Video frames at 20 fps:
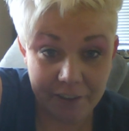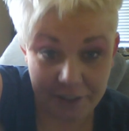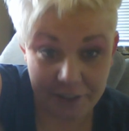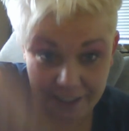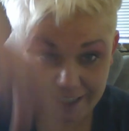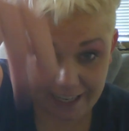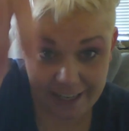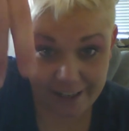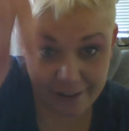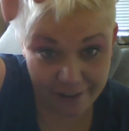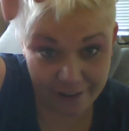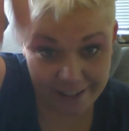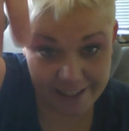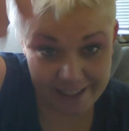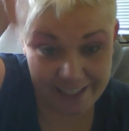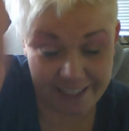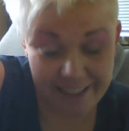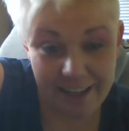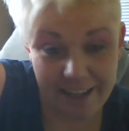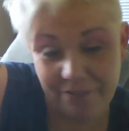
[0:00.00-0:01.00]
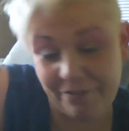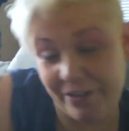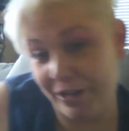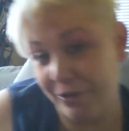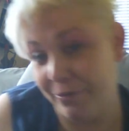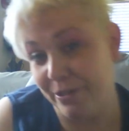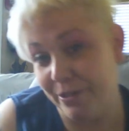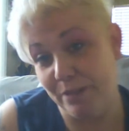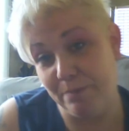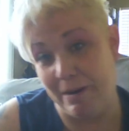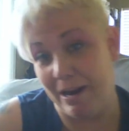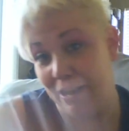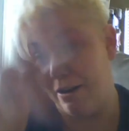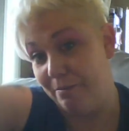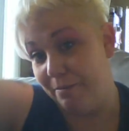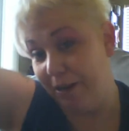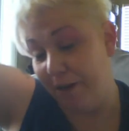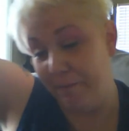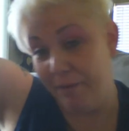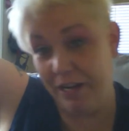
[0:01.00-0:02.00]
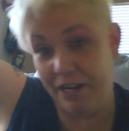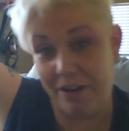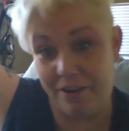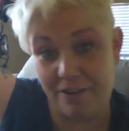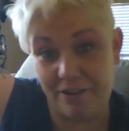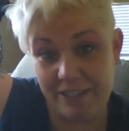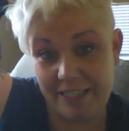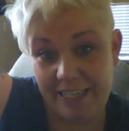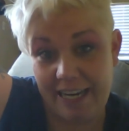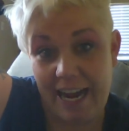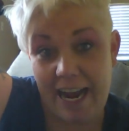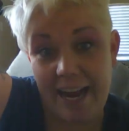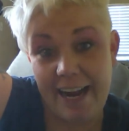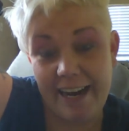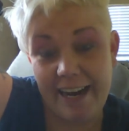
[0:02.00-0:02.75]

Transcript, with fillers: the guy you're going to see in that video inspired me to be here today.